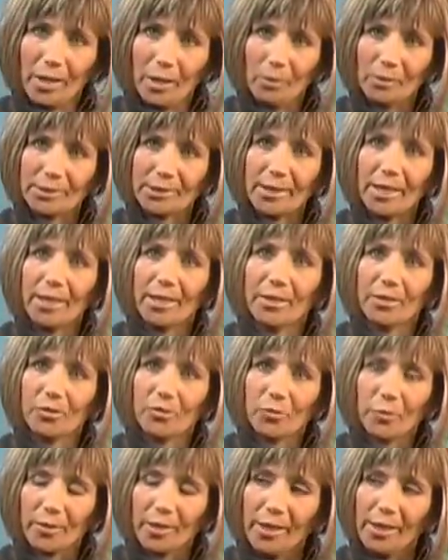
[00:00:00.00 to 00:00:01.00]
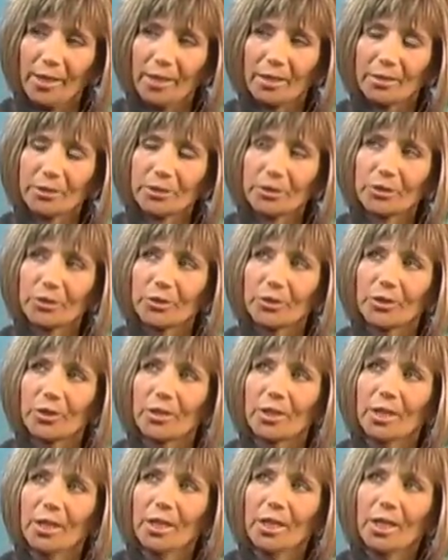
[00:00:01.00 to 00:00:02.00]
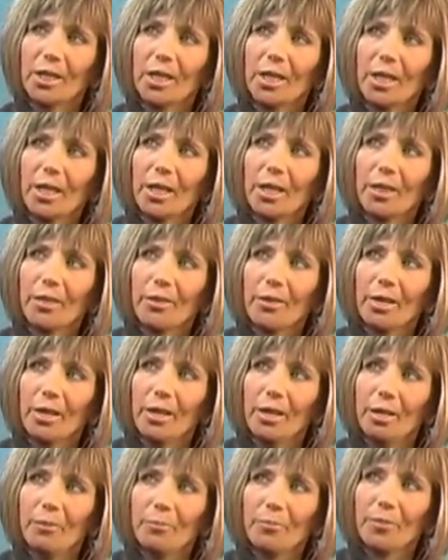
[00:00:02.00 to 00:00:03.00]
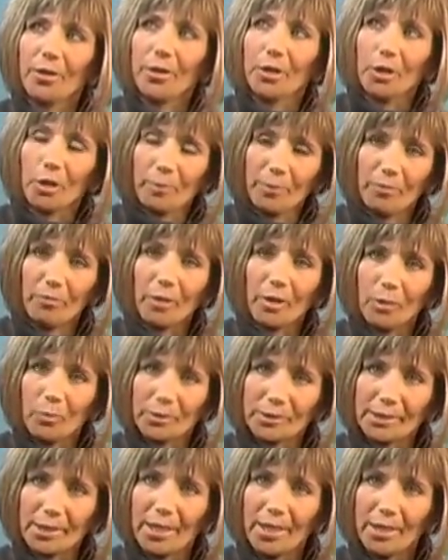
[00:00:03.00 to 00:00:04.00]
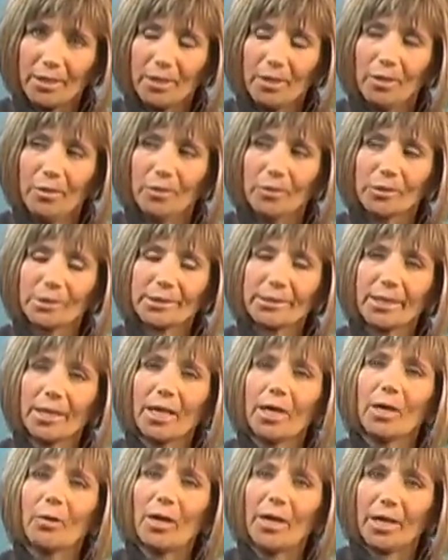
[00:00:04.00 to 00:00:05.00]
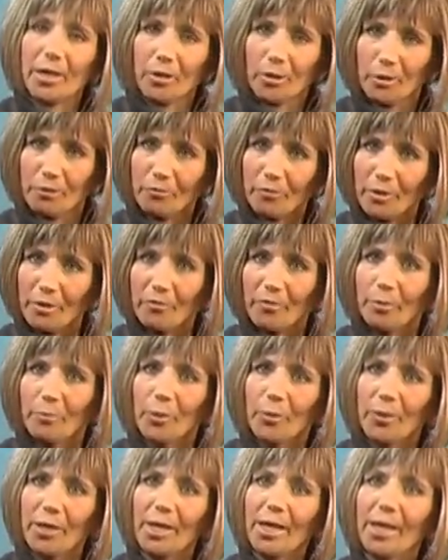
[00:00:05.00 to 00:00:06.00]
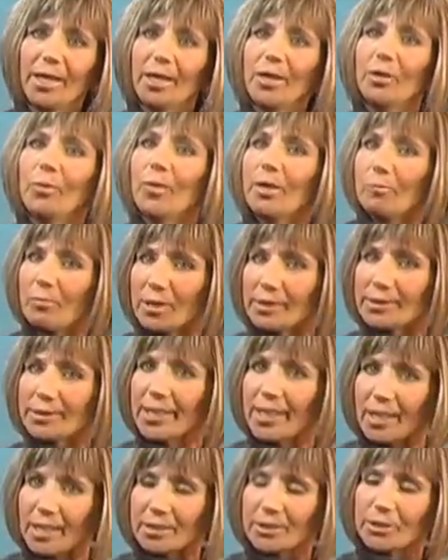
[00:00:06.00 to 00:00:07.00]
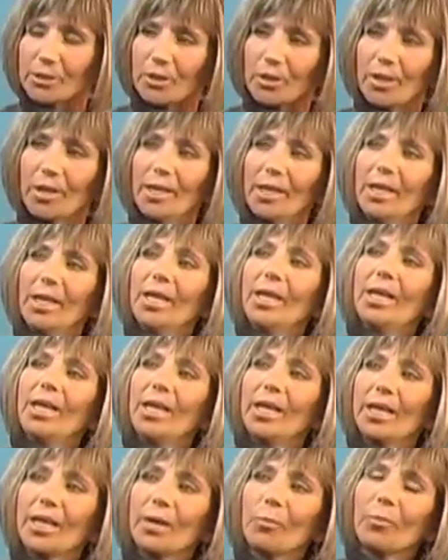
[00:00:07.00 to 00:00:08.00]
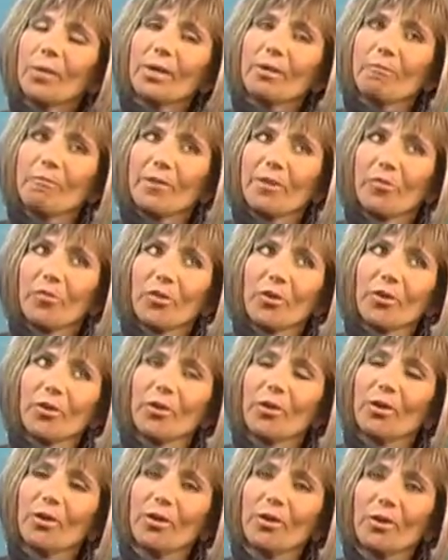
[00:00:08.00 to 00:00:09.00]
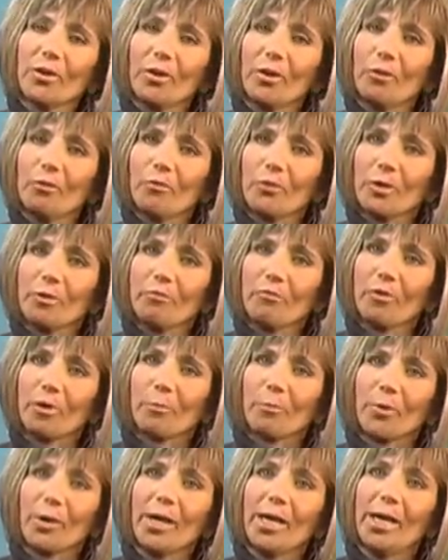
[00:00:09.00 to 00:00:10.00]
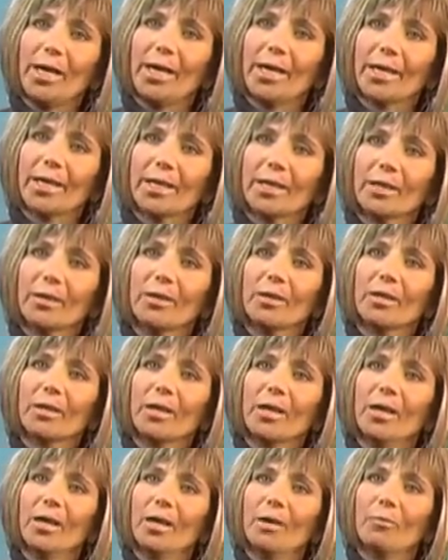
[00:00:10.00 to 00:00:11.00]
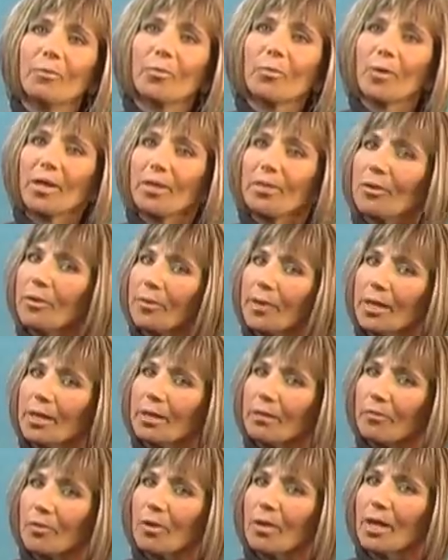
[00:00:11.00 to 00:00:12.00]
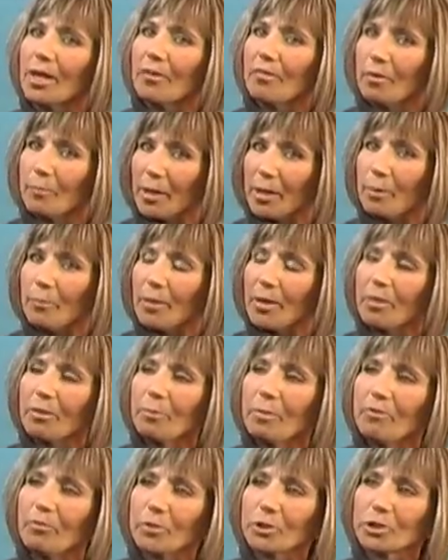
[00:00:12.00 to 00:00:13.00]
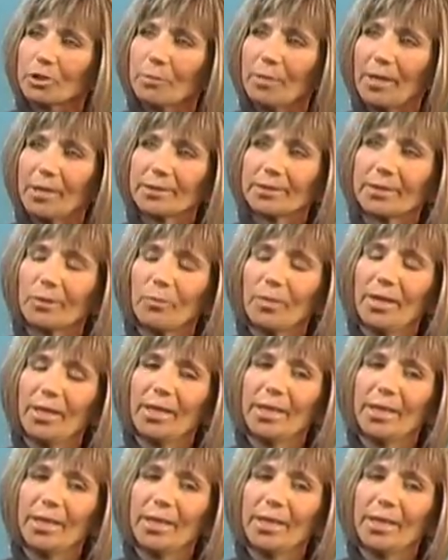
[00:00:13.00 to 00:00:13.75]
I was diagnosed with cancer, um, the year before I was diagnosed, I had a good friend from Ukiah who had breast cancer, and I went and visited her over in Fort Bragg, um, right there at the end of her life, about a month before she passed away.